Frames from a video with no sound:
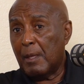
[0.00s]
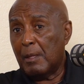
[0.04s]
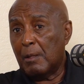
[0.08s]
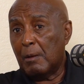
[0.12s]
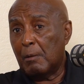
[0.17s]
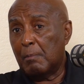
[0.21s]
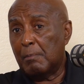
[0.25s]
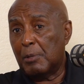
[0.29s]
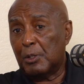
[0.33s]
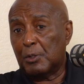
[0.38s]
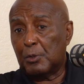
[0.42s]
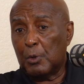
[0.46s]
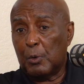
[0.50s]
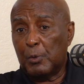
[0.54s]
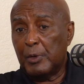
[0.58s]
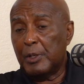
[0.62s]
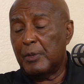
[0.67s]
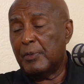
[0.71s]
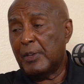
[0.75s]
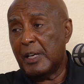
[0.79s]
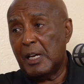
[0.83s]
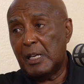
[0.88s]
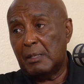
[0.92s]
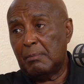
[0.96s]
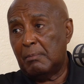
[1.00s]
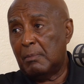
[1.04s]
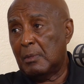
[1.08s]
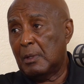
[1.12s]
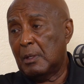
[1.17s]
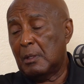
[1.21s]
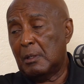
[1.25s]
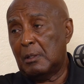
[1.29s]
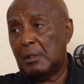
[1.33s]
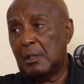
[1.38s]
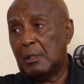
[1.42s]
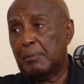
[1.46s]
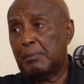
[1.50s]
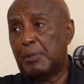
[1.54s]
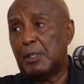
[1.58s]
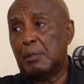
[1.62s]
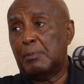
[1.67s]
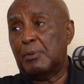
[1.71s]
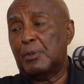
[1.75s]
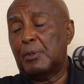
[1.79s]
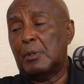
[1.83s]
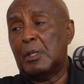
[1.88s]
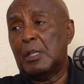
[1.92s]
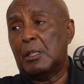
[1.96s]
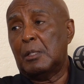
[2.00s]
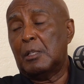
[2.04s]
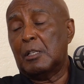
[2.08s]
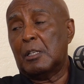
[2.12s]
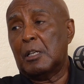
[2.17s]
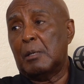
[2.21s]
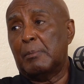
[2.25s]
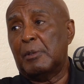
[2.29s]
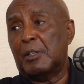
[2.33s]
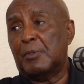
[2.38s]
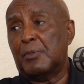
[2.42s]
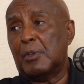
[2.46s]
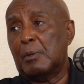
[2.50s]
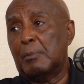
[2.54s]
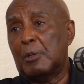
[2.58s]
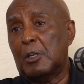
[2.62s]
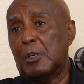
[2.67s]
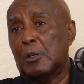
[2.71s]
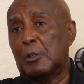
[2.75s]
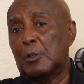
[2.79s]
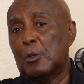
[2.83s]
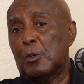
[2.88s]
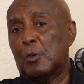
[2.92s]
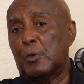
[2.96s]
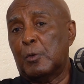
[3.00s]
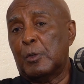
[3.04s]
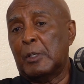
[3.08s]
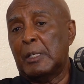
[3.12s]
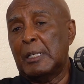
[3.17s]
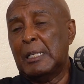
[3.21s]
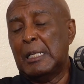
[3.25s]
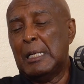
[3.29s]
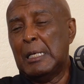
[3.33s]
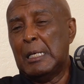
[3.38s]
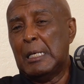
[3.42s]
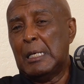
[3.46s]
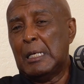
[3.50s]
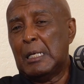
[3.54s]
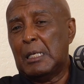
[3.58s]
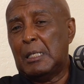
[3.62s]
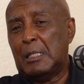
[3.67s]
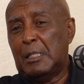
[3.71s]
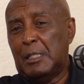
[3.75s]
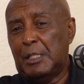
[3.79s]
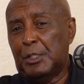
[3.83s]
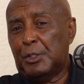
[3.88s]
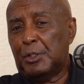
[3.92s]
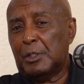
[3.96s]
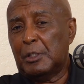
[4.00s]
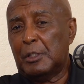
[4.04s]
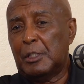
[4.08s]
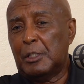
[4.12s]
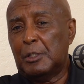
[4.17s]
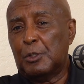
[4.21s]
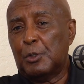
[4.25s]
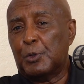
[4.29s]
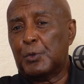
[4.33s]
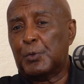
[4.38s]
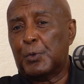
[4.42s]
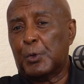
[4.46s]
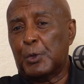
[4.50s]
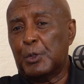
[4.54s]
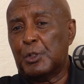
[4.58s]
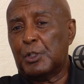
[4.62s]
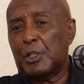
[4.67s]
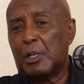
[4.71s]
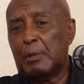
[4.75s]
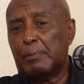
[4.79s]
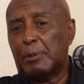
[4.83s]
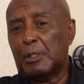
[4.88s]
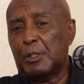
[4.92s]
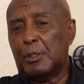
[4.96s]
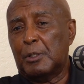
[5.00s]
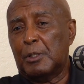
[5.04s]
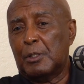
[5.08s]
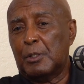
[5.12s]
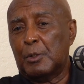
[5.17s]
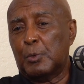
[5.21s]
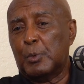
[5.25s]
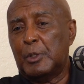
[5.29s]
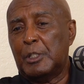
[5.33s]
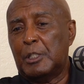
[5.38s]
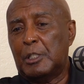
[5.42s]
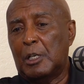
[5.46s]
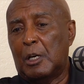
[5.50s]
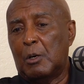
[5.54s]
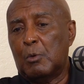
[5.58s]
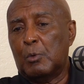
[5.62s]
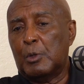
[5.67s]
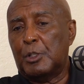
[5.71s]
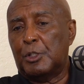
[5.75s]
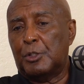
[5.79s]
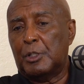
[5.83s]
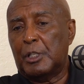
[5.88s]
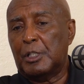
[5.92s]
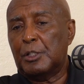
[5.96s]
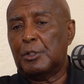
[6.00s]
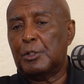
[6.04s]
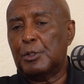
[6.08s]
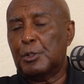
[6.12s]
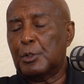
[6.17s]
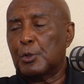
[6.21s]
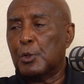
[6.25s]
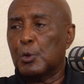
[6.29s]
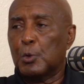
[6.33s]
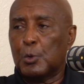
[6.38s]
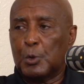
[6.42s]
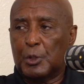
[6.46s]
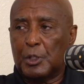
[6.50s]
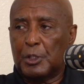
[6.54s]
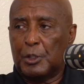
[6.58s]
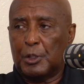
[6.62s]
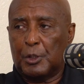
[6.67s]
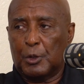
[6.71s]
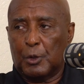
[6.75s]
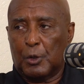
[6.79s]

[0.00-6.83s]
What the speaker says: But so we've gotten young people to come in from all over. Initially, in those first couple of years, we dealt with just the schools in the